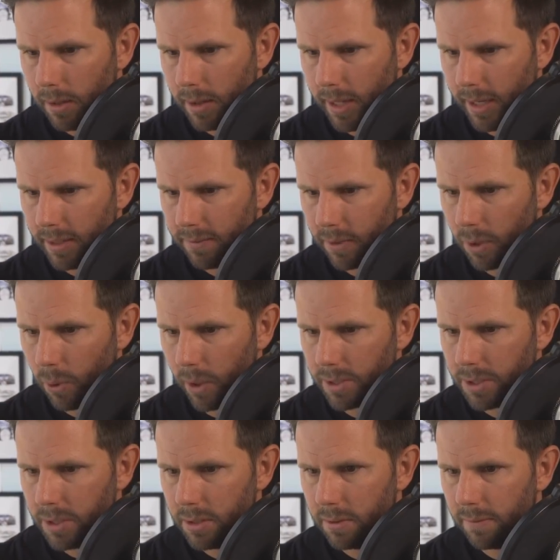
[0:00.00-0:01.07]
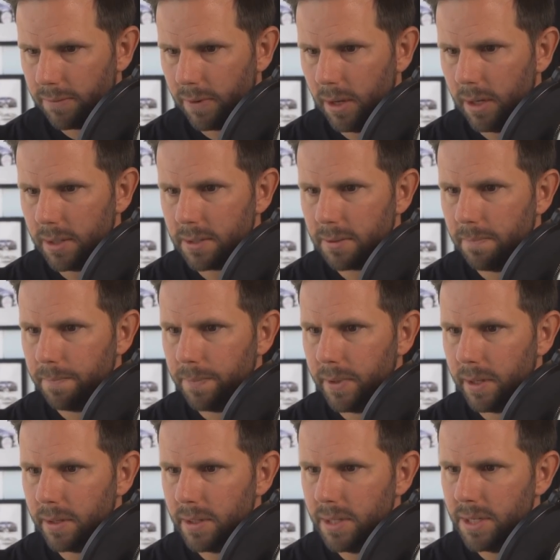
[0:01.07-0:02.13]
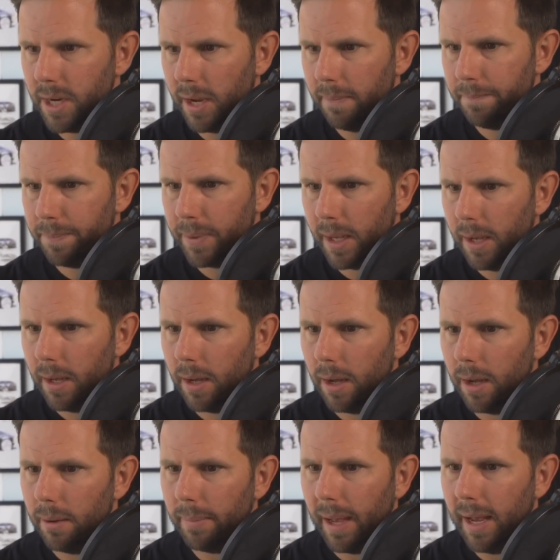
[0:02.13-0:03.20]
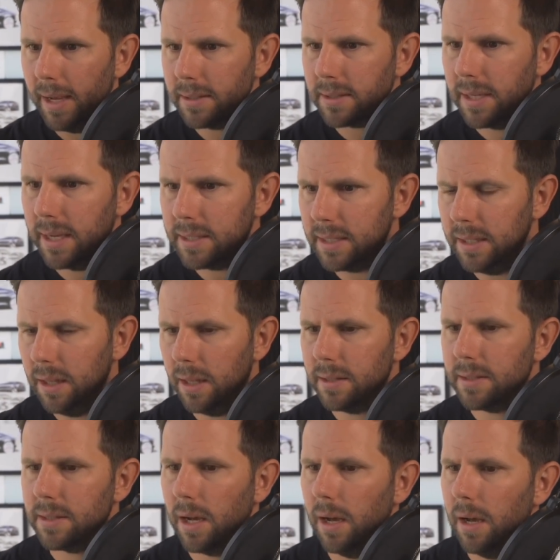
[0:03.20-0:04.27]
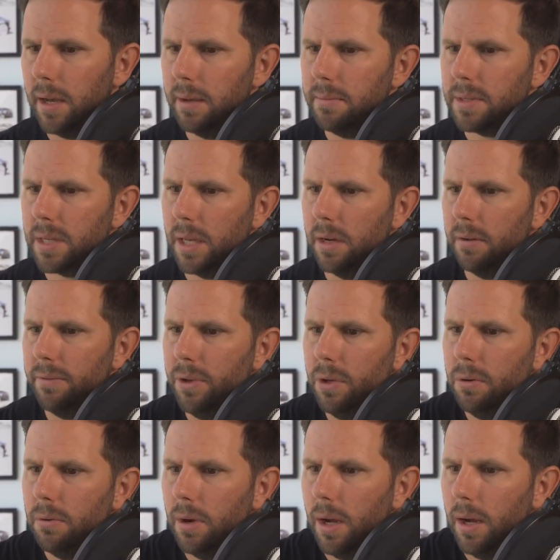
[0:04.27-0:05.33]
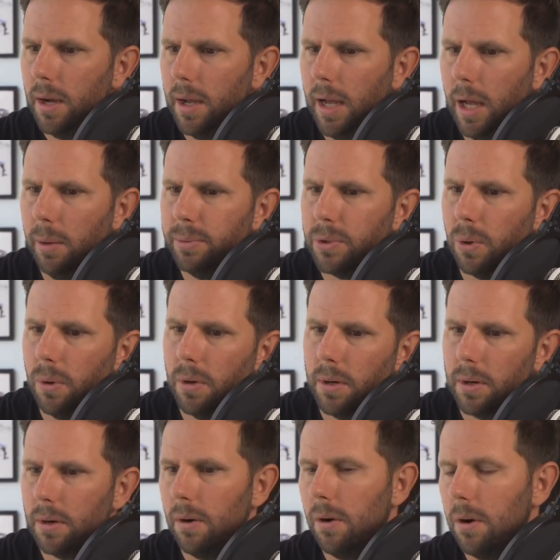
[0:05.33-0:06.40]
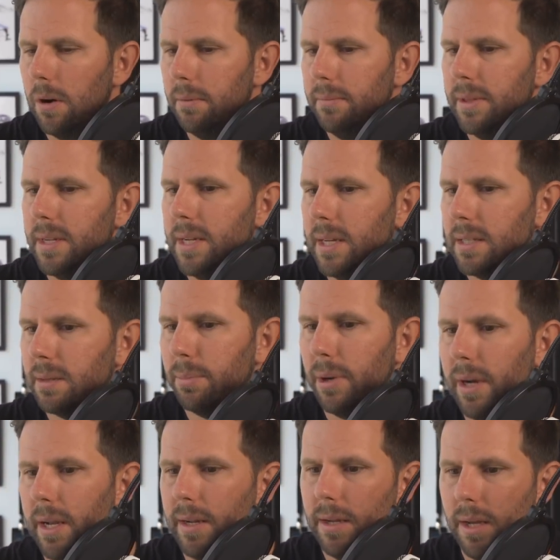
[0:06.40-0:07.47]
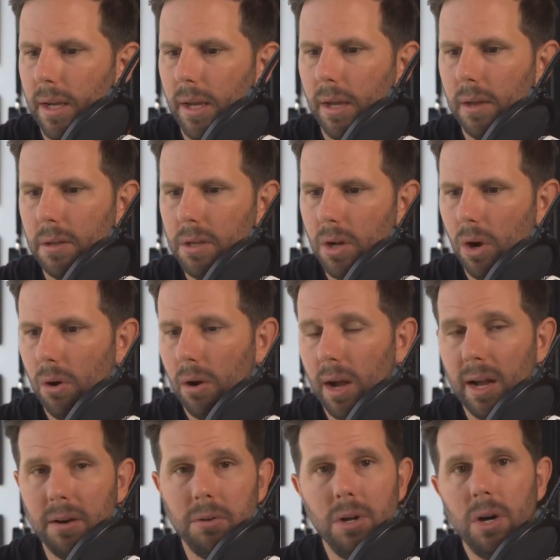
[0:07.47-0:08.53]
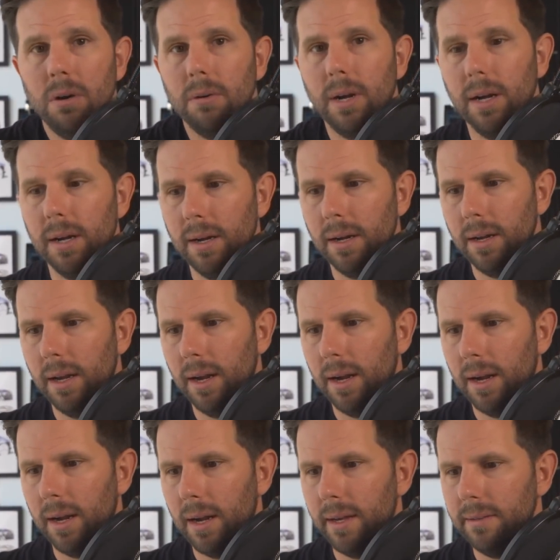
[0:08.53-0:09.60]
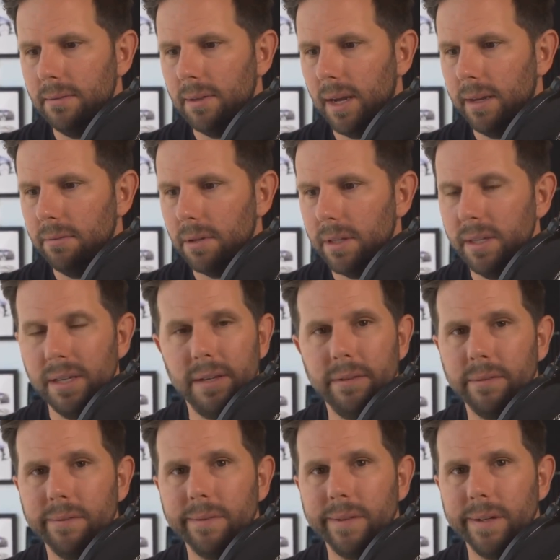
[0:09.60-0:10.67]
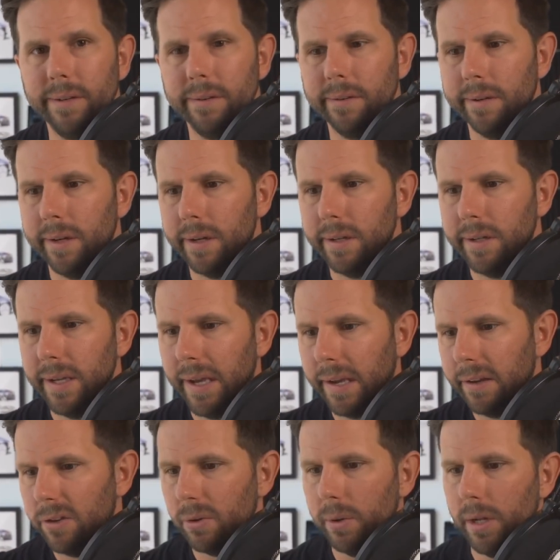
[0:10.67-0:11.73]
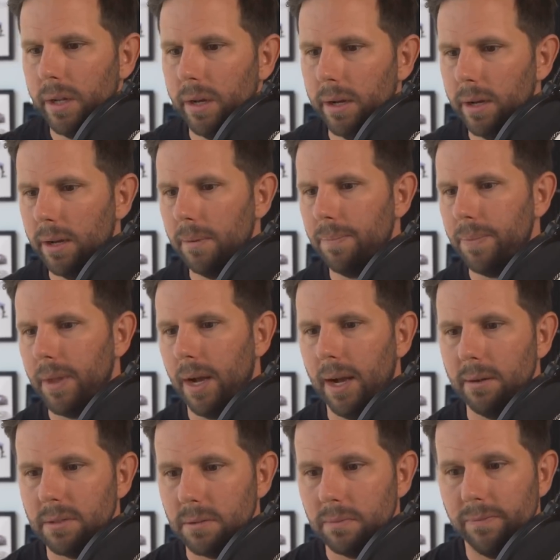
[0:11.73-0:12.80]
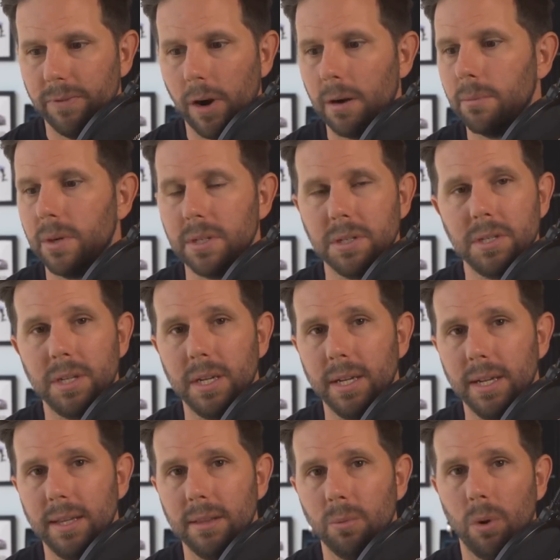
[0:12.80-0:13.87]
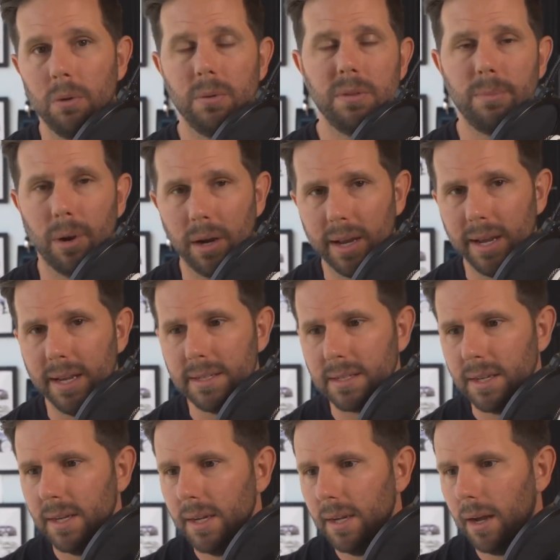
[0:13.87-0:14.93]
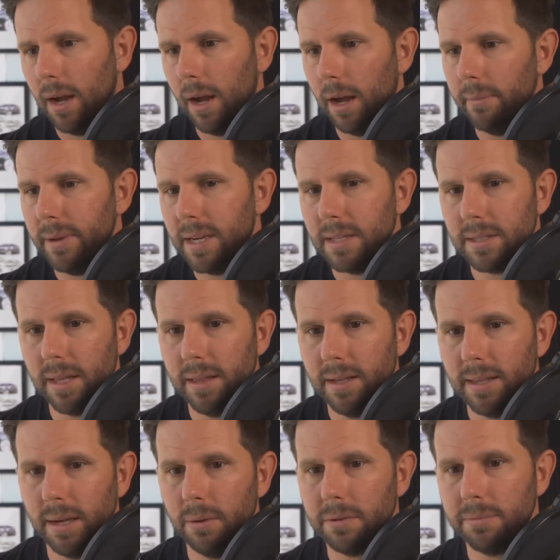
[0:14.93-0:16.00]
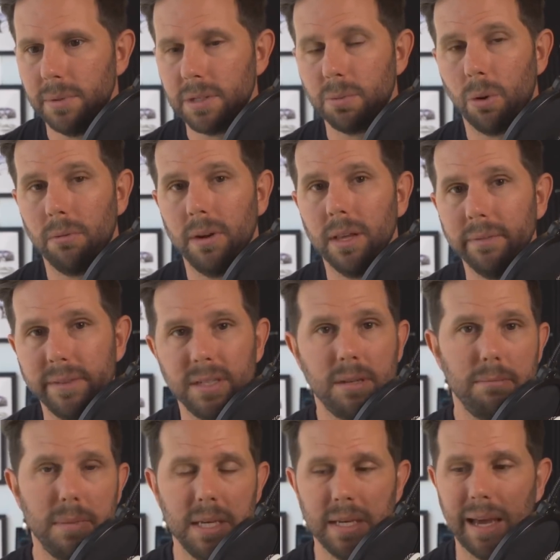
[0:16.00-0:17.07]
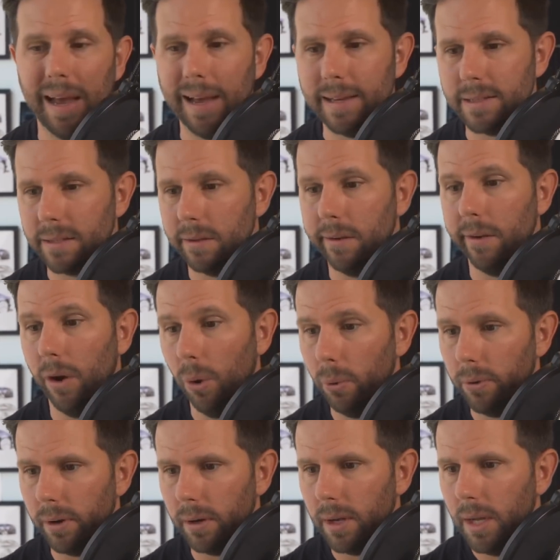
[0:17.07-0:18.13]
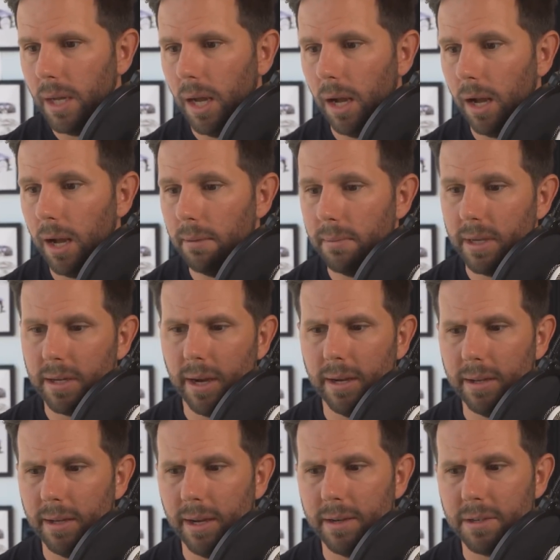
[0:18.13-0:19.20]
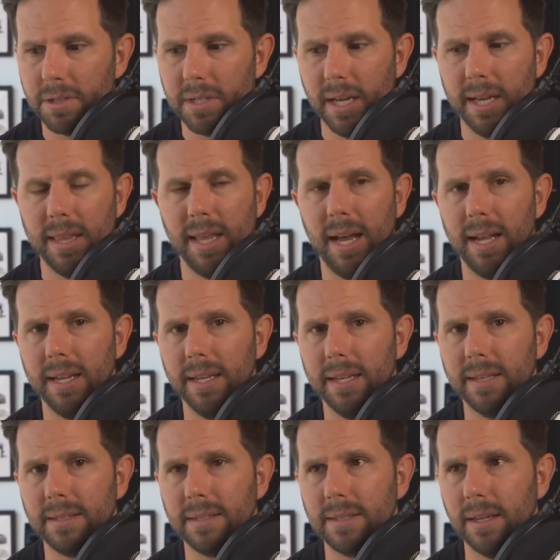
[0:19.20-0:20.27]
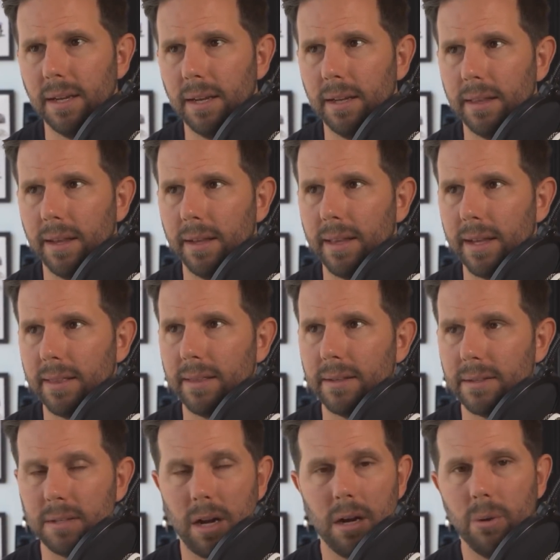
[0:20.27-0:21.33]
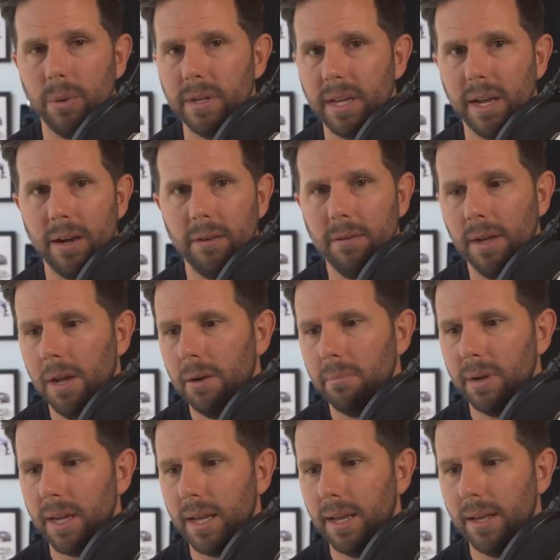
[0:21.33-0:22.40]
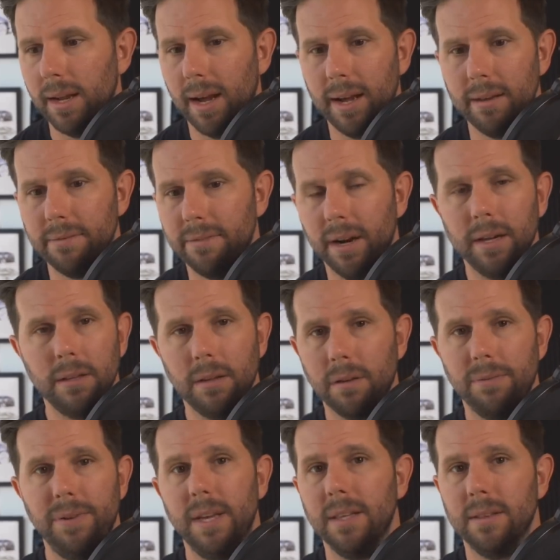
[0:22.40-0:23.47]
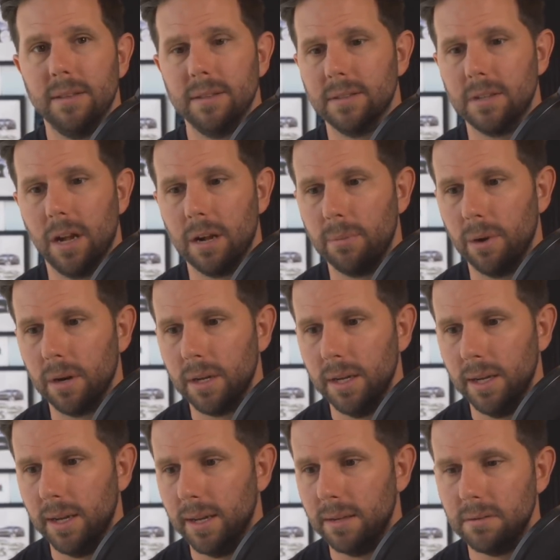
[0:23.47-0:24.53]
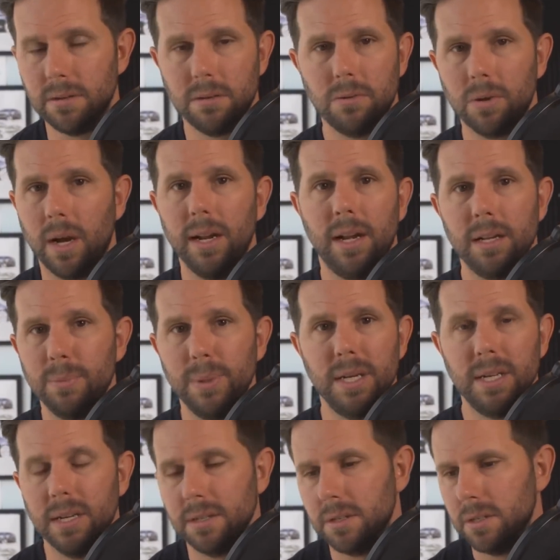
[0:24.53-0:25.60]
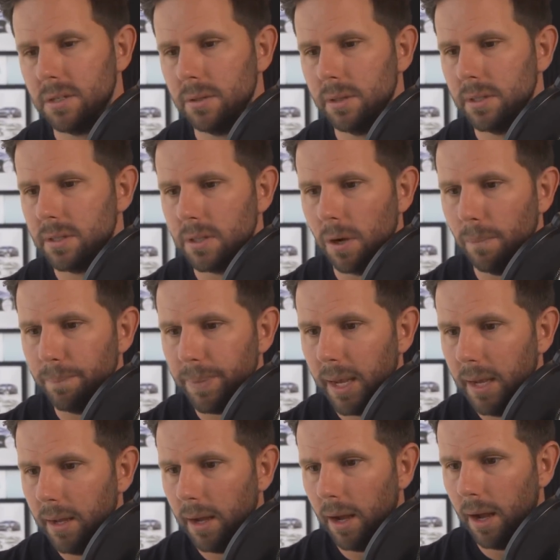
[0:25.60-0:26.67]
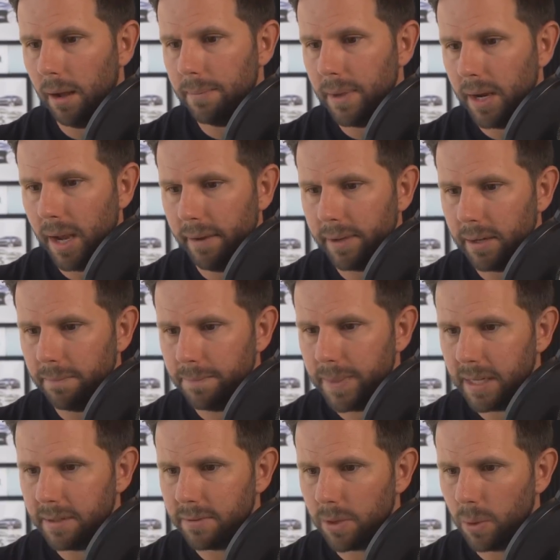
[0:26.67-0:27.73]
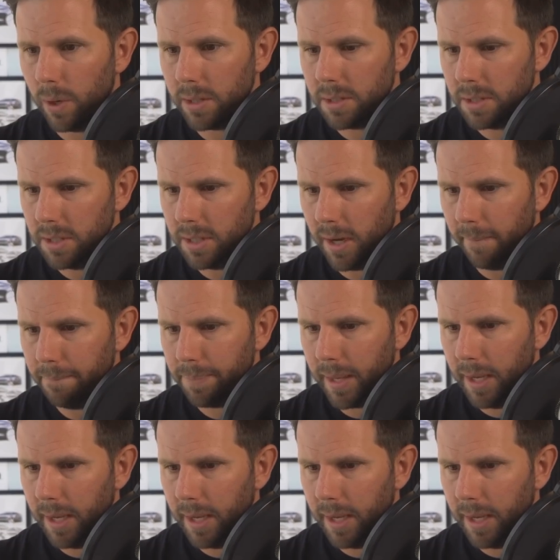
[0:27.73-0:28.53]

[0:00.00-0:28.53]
Thanks for the question, Franz. D J, Um, asked, has Elon's Times interview uh, helped or harmed the Tesla brand? You know, I don't know. Uh, I, I I really didn't didn't uh, dig into it. Um, I was far more interested in the one with Marquez uh, because I think that was much more relevant to me as an owner. Um, I, I understand that it's uh, th that the stock went down, but again, I have very little faith in the stock market and try not to pay attention to it. So um, there you have it. Thanks for the question, D J.